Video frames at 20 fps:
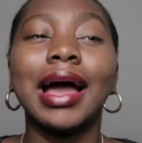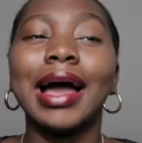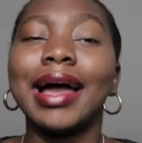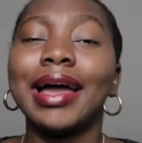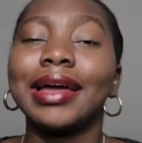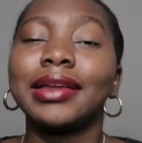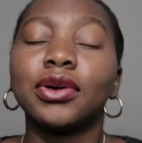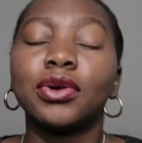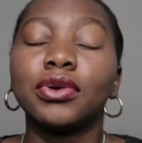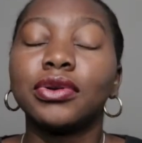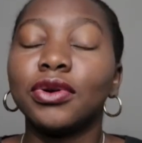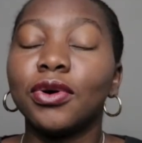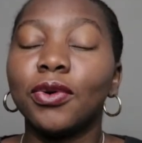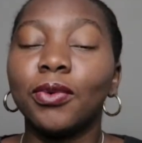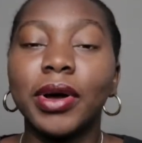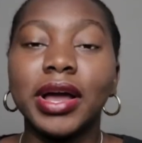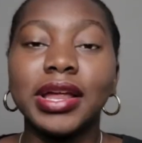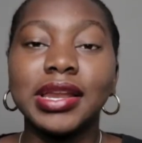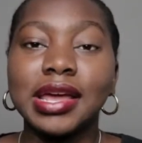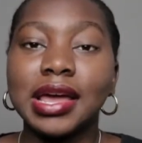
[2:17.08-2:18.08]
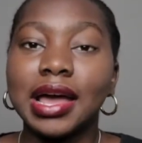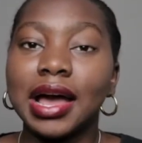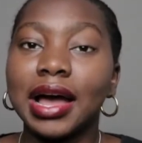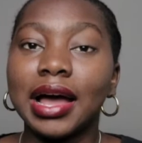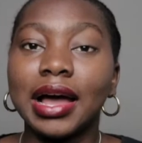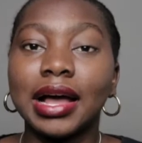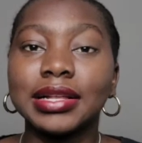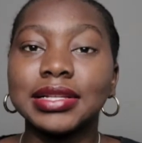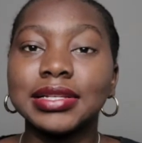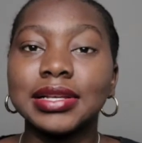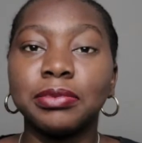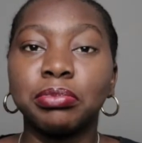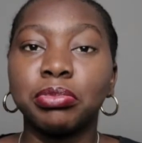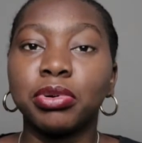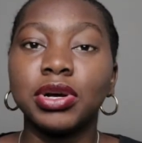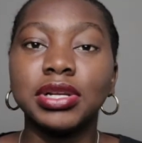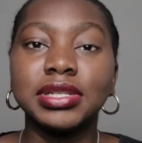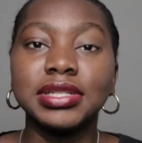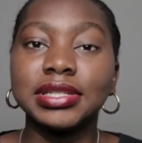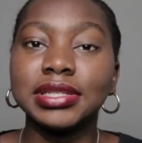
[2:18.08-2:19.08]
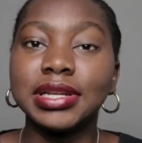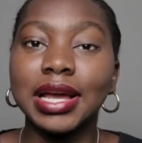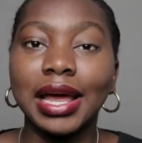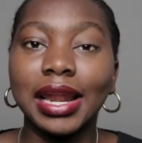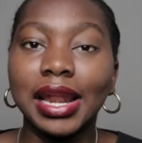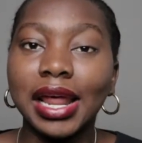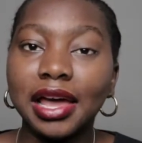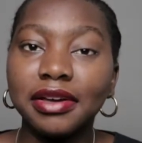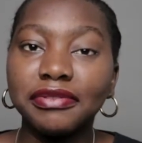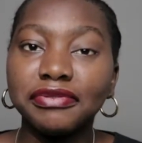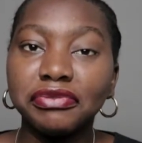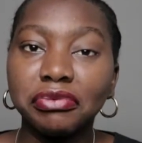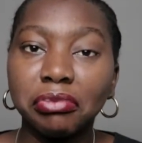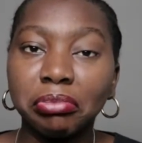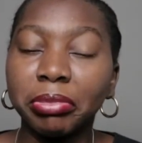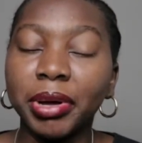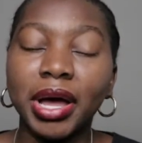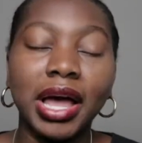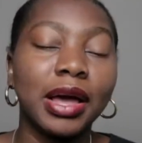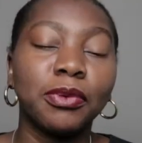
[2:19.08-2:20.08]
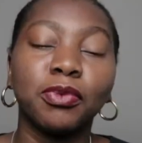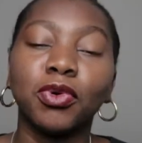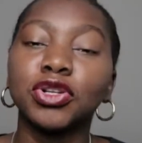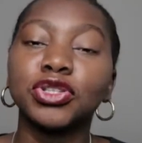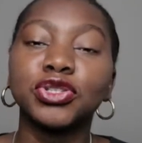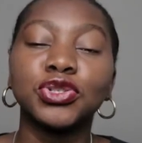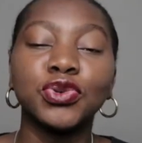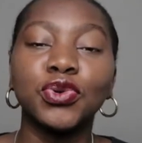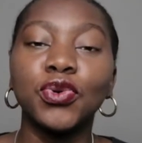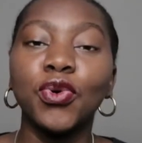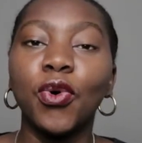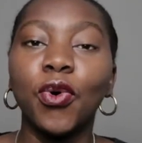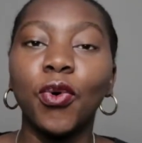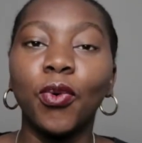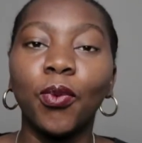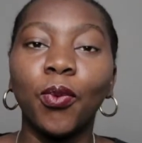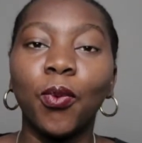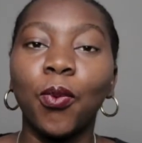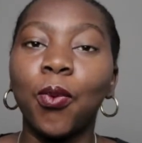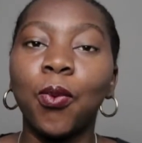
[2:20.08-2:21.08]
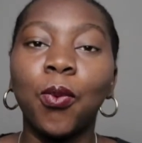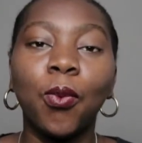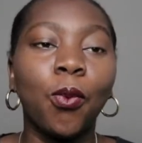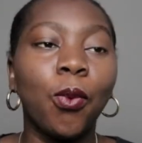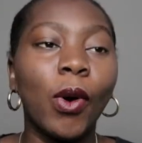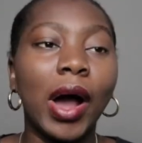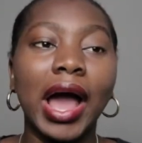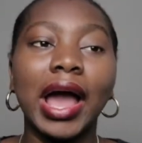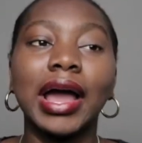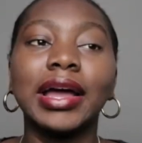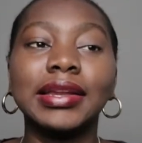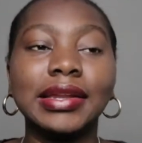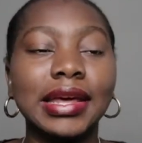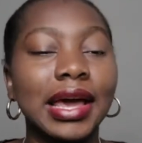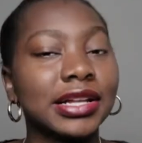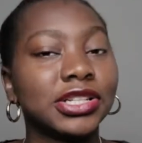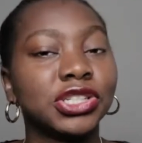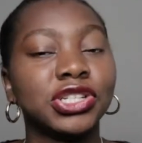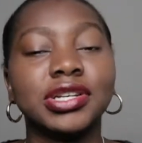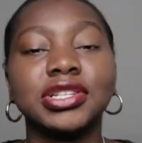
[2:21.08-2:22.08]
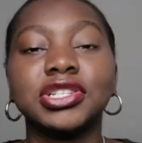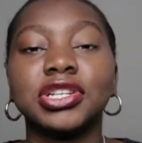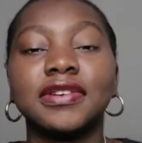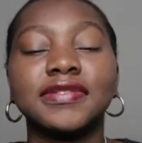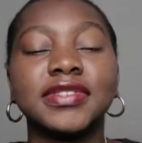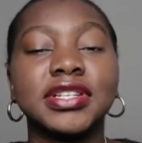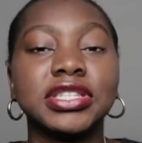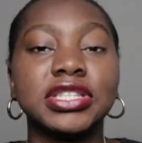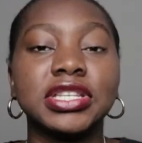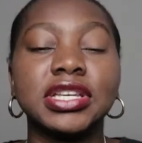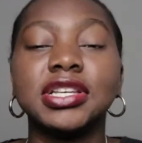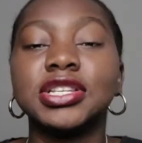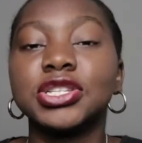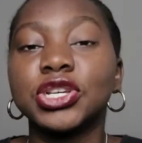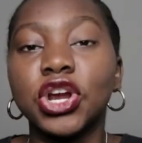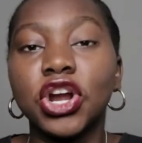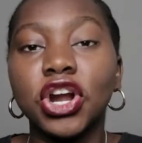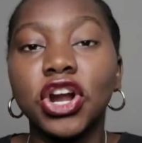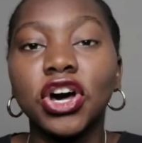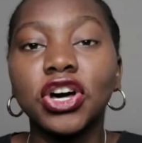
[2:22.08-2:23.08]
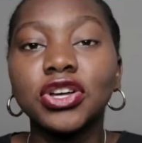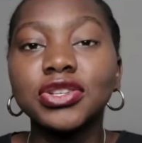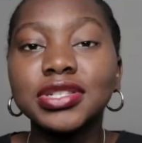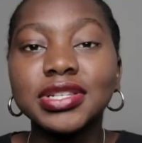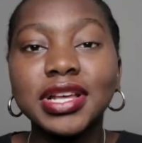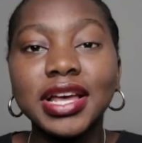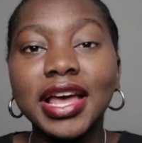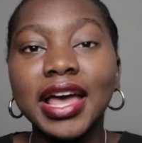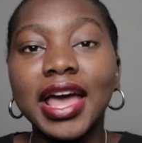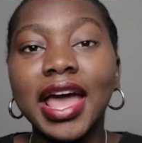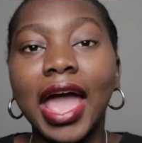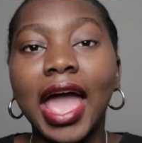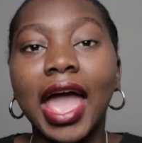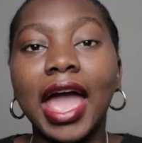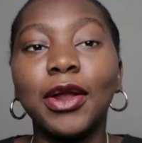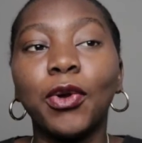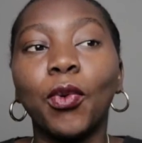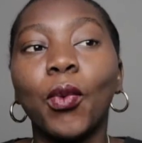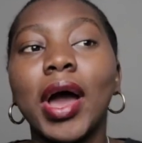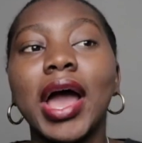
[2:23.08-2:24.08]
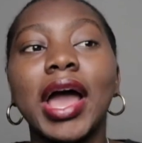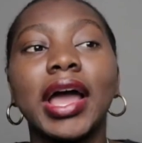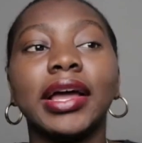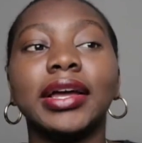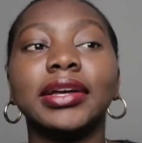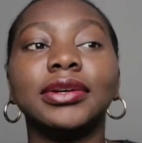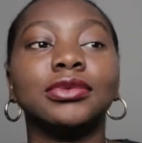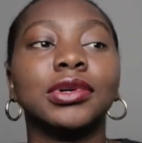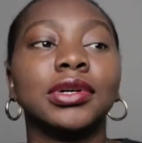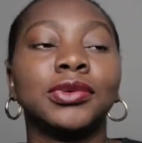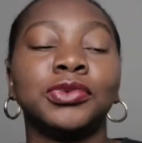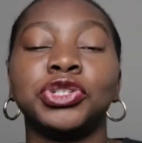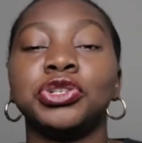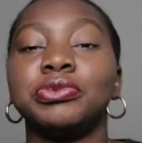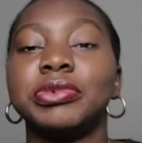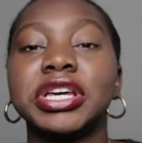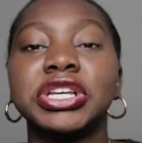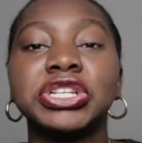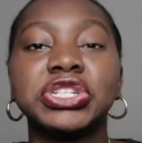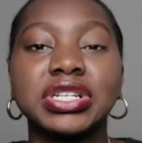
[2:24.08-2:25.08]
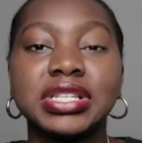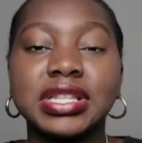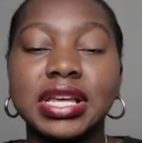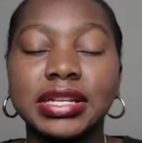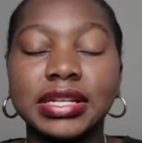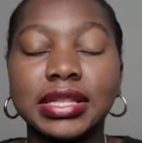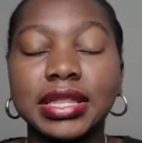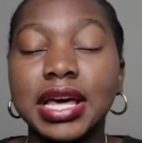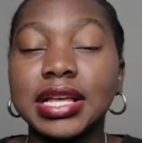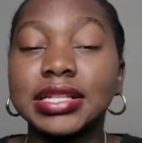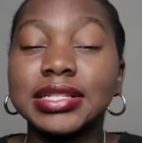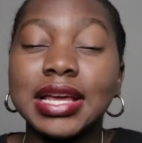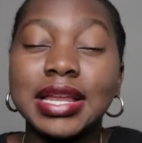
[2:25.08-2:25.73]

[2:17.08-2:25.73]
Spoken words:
I don't know where they are at a point in their life, but I want to know why they are chasing after these girls and why we should be interested in that.